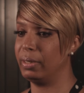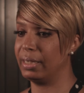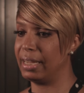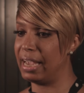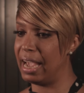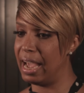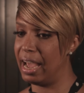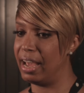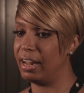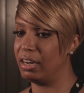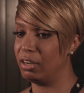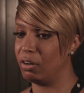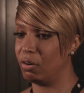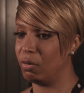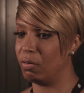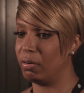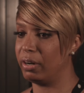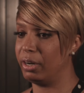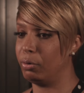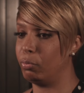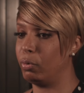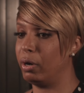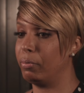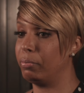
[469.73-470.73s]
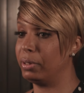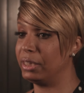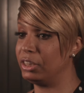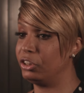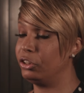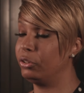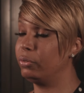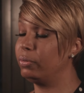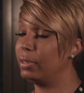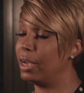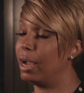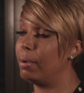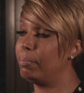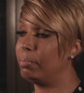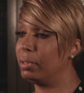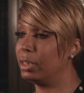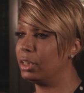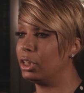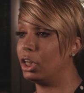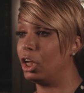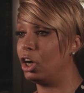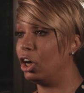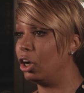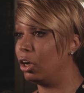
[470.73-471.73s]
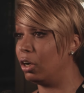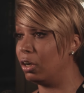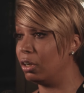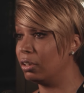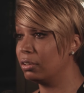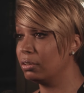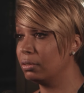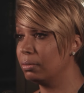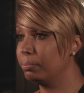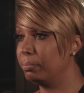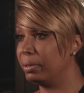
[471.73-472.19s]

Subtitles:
a category where we do not belong